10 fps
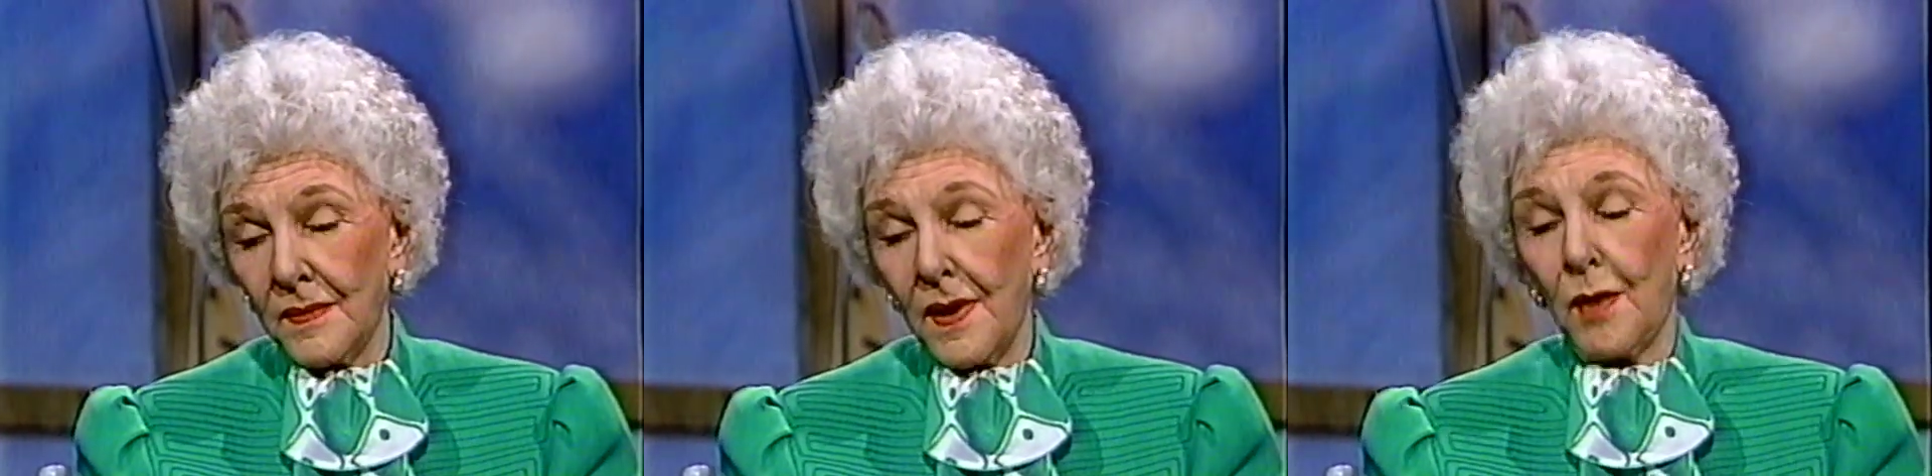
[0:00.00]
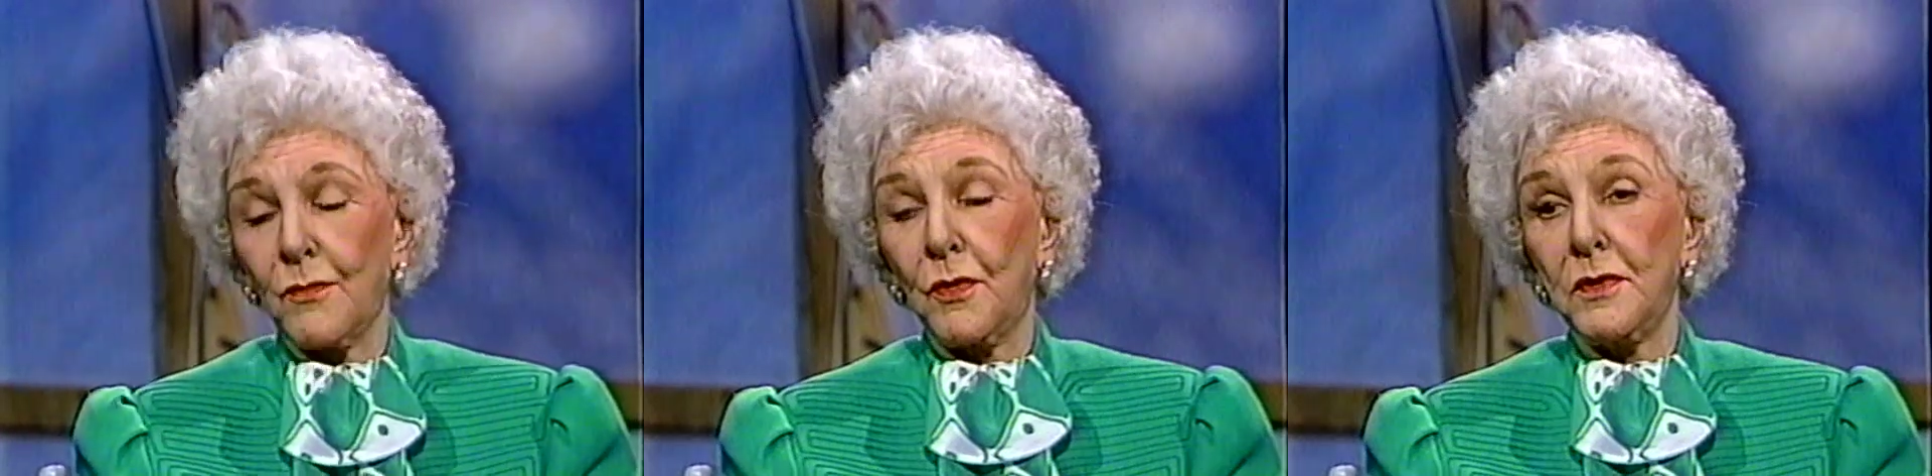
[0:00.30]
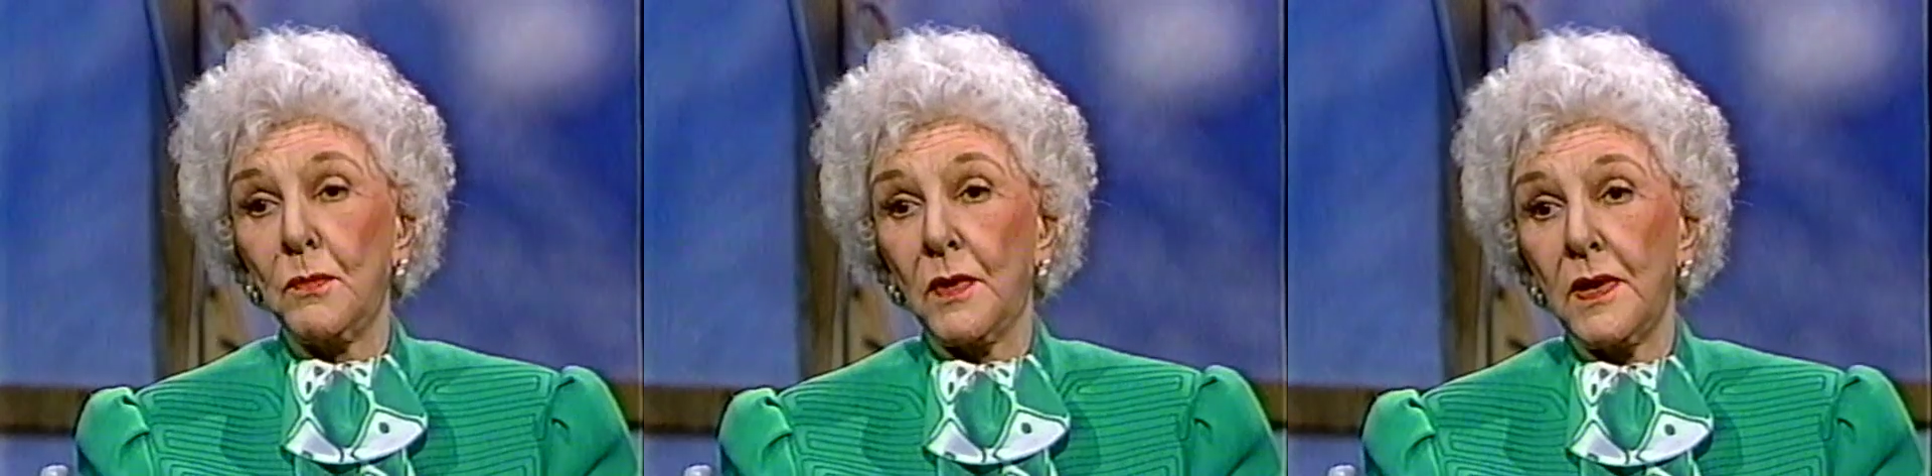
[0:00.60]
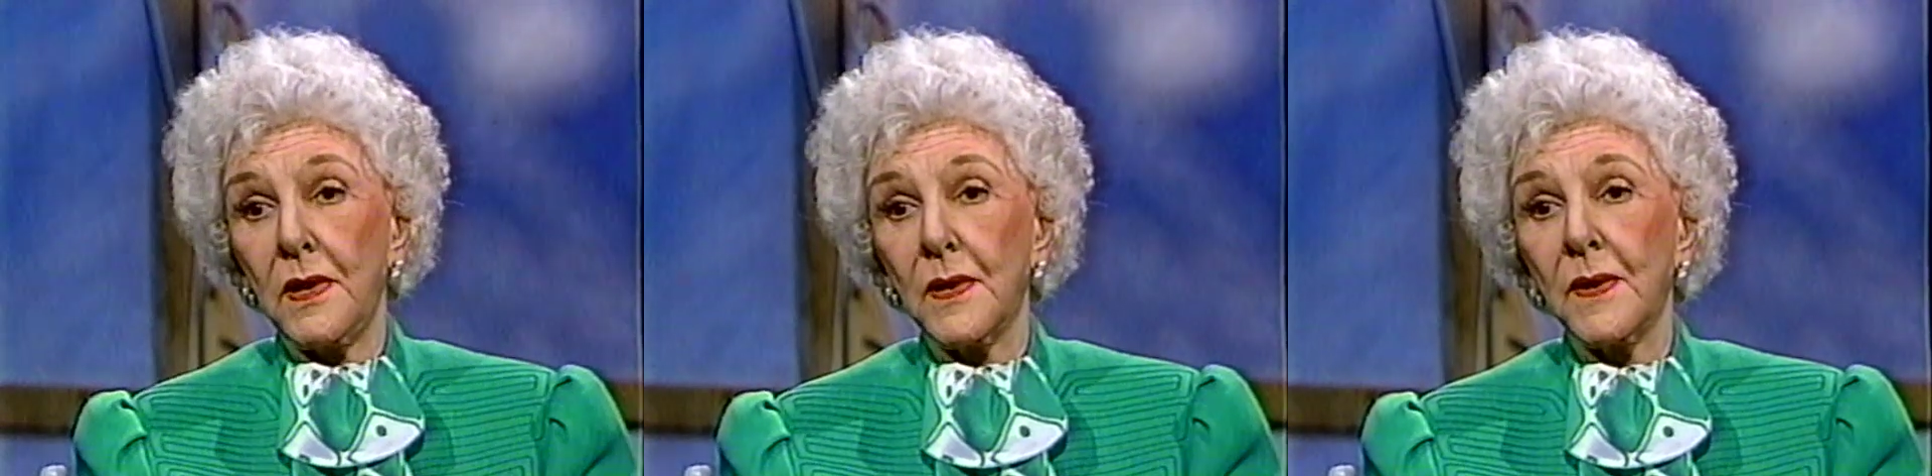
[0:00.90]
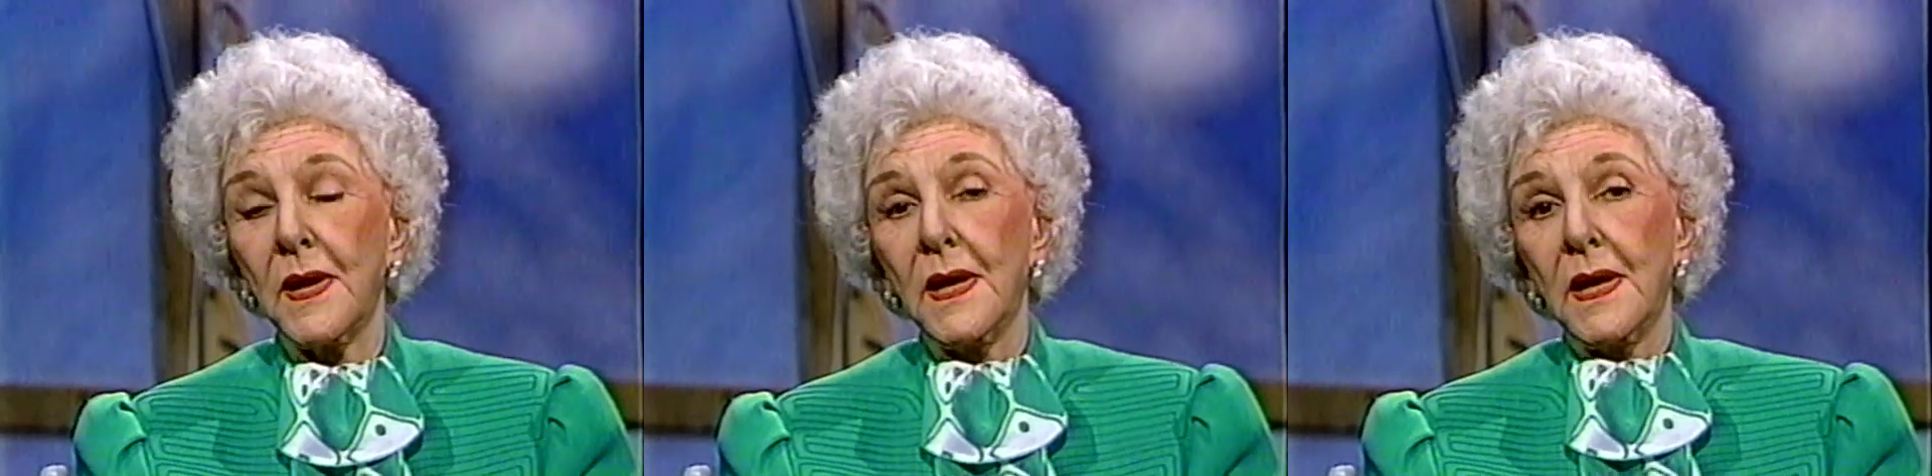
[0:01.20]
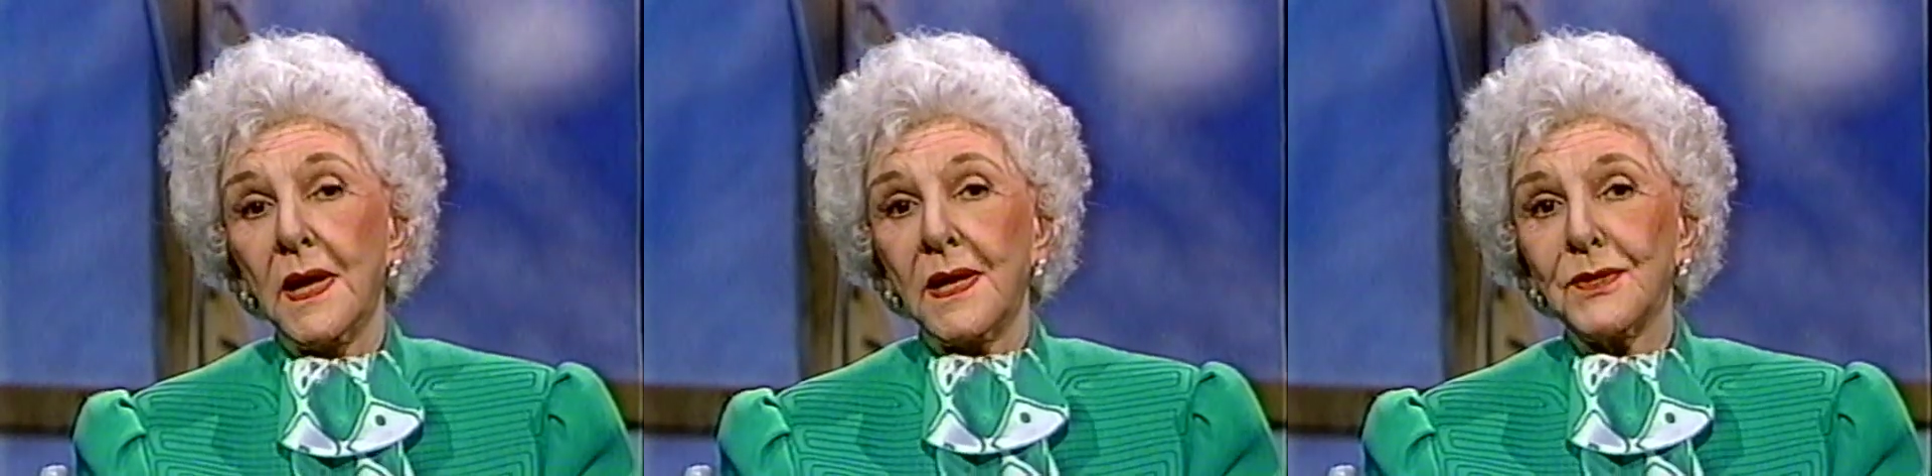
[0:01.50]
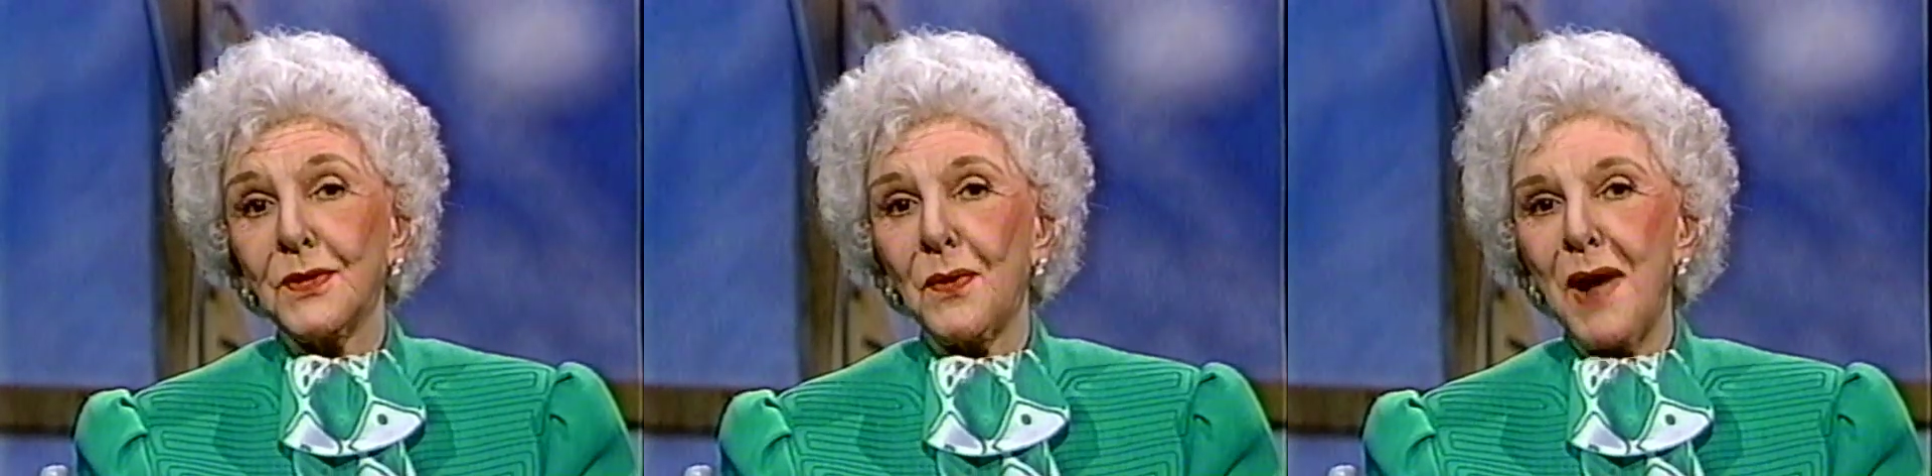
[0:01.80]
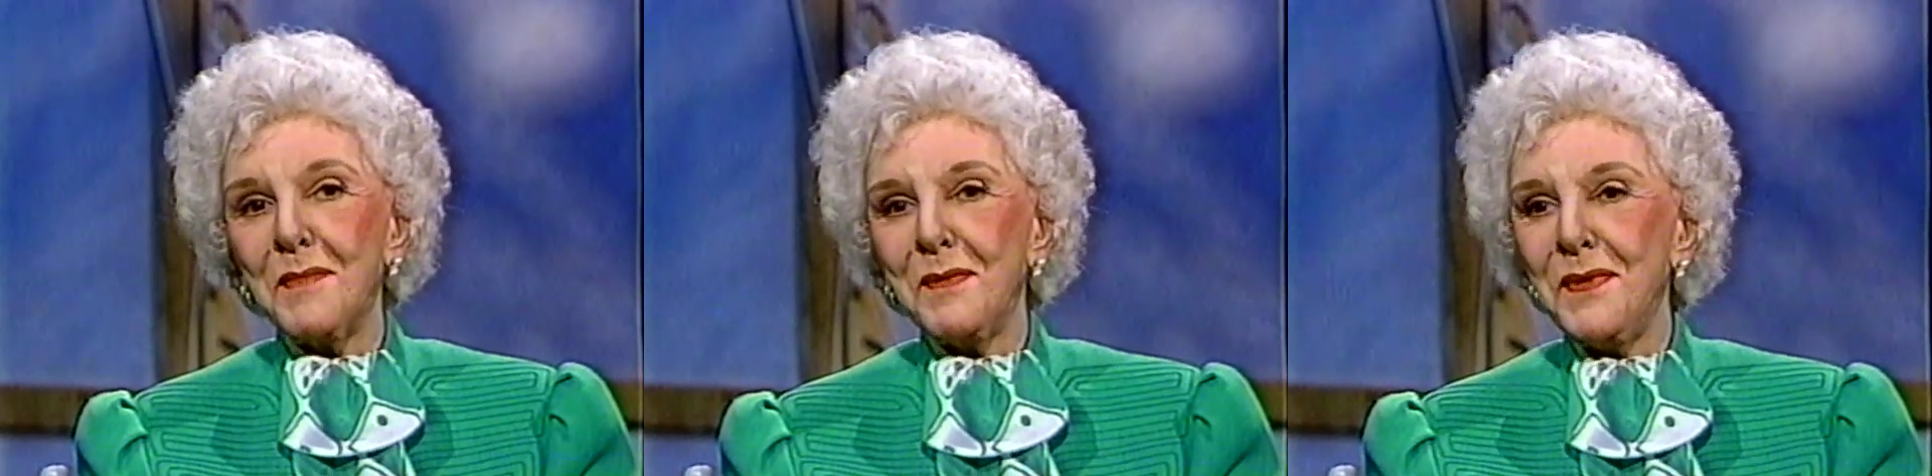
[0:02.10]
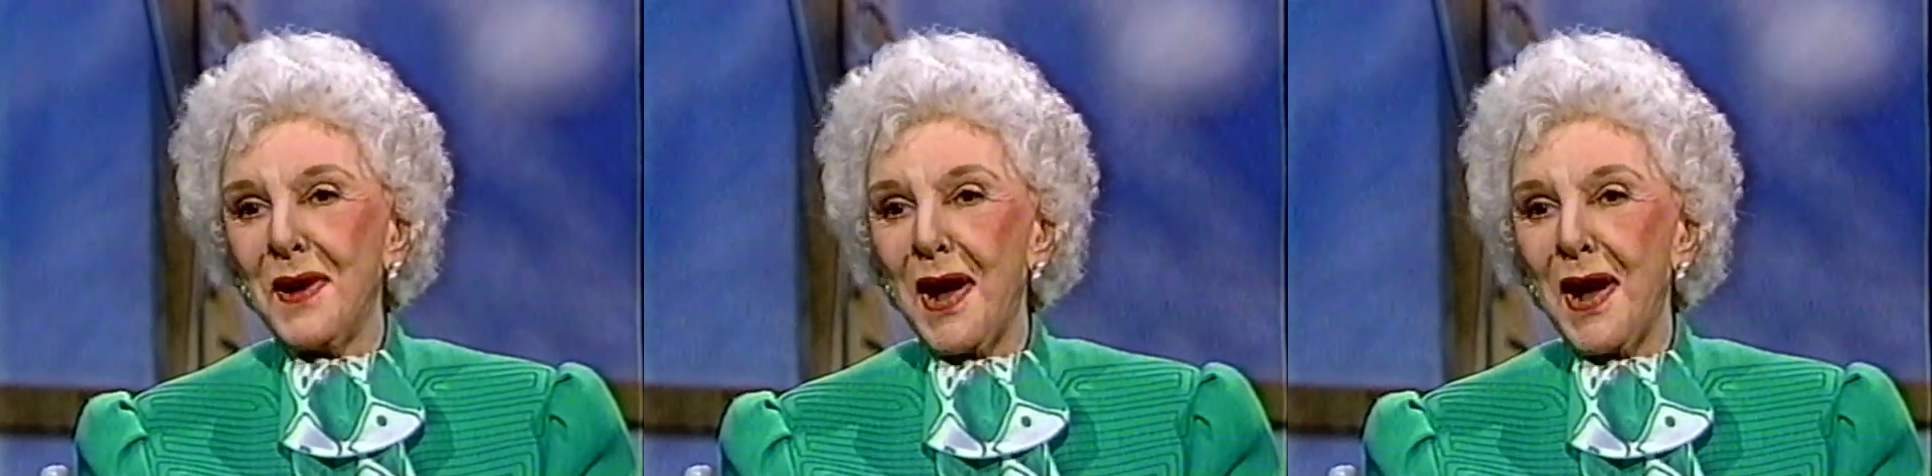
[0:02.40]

California and one here. So I'm, an,